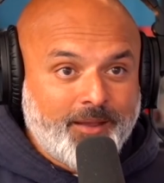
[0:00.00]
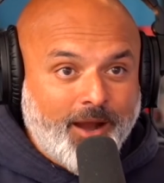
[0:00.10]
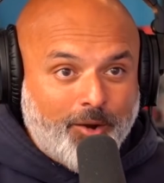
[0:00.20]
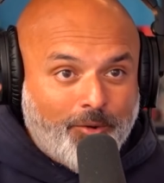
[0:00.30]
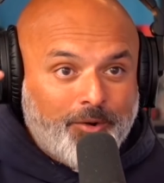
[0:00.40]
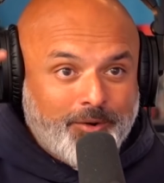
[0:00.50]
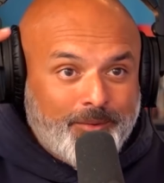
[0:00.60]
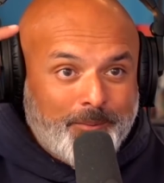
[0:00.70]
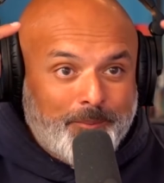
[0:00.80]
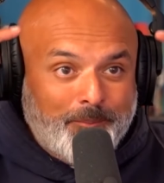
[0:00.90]
our
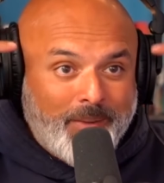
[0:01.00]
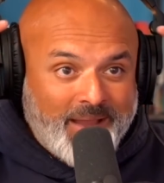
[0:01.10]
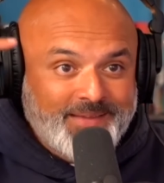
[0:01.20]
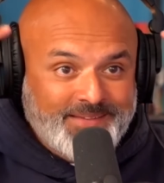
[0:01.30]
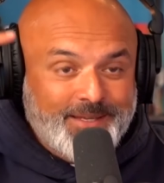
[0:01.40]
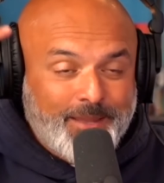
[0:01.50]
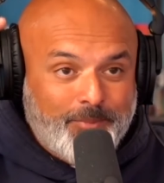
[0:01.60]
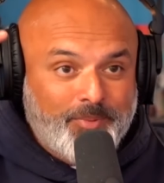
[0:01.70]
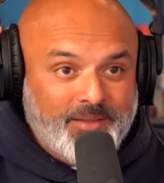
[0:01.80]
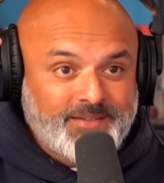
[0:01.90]
minds and
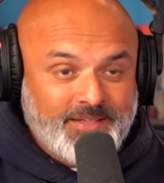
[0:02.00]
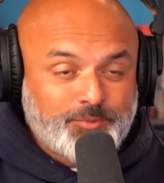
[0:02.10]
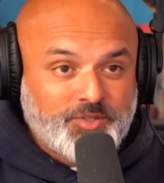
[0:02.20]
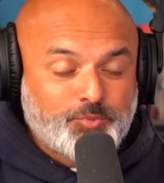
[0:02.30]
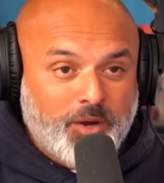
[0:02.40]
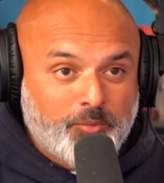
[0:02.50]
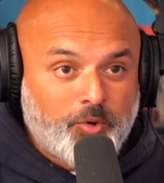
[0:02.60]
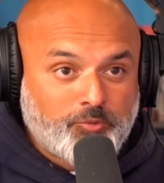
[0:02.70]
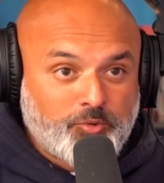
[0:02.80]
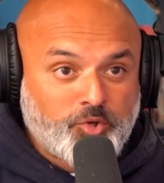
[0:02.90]
capabilities, which is why we're
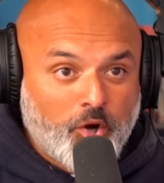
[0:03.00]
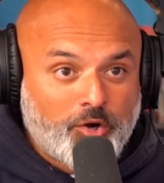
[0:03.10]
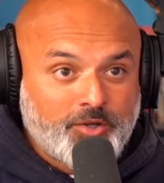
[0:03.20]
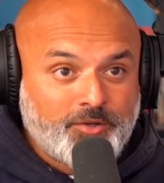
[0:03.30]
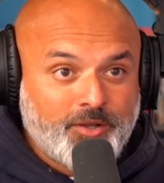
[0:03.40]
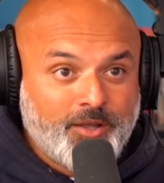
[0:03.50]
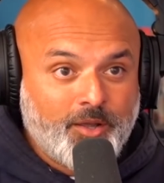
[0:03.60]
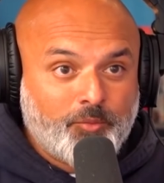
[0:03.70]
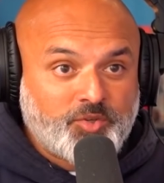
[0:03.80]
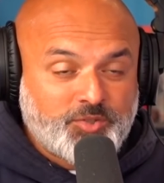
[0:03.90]
all retarded,
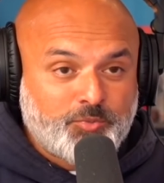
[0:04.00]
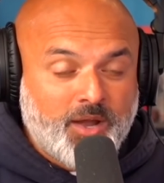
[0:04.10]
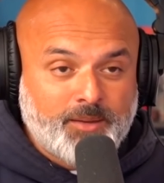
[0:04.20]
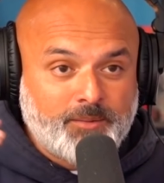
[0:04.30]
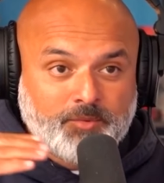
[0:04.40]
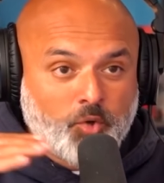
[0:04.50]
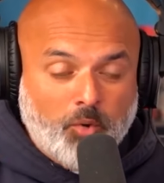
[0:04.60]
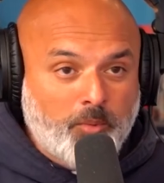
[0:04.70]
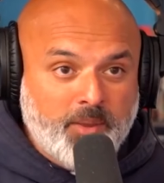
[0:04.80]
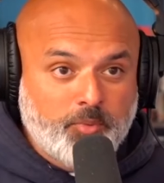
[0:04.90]
which is why
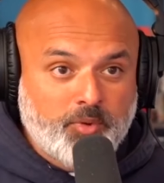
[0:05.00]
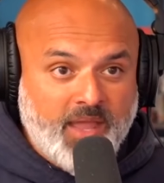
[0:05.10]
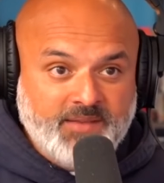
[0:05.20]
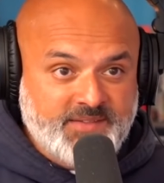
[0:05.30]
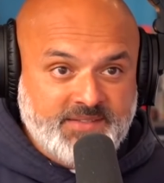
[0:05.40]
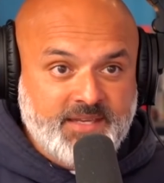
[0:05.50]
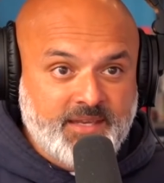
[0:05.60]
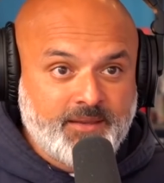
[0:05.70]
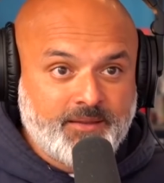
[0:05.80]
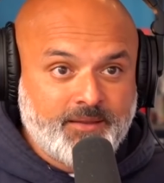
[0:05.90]
normal people can't
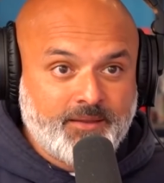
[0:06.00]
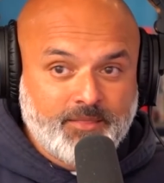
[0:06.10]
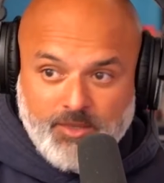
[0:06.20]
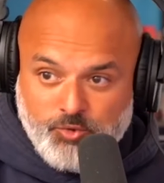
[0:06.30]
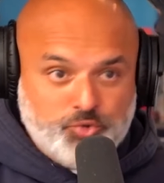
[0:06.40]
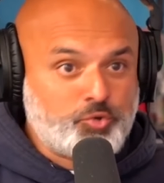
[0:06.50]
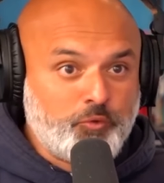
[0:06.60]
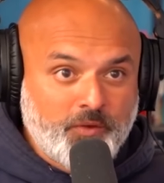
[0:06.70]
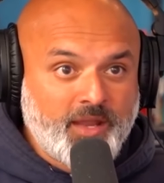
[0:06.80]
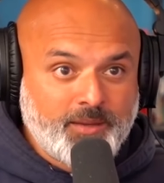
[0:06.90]
see the
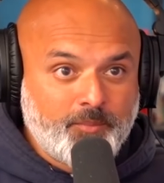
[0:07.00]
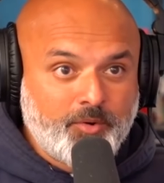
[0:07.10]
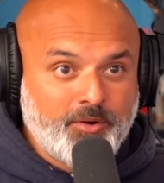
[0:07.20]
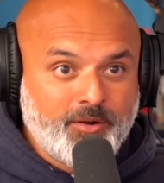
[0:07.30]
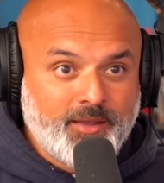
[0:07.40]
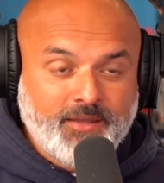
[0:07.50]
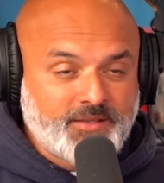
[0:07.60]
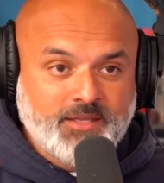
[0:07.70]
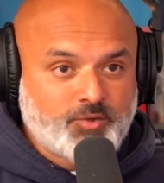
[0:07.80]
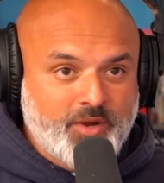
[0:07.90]
truth anymore.
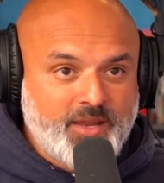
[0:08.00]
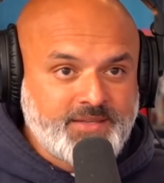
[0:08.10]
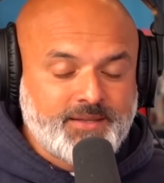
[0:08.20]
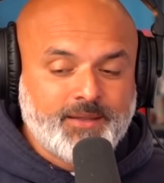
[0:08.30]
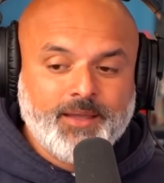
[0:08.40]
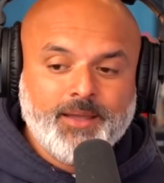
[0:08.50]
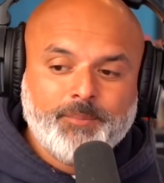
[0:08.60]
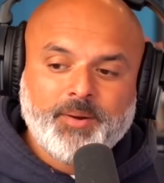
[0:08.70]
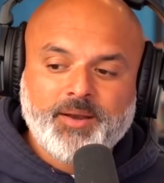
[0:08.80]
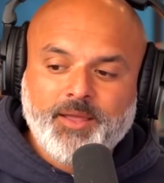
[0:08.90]
It's crazy.
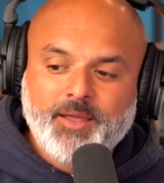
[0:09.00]
But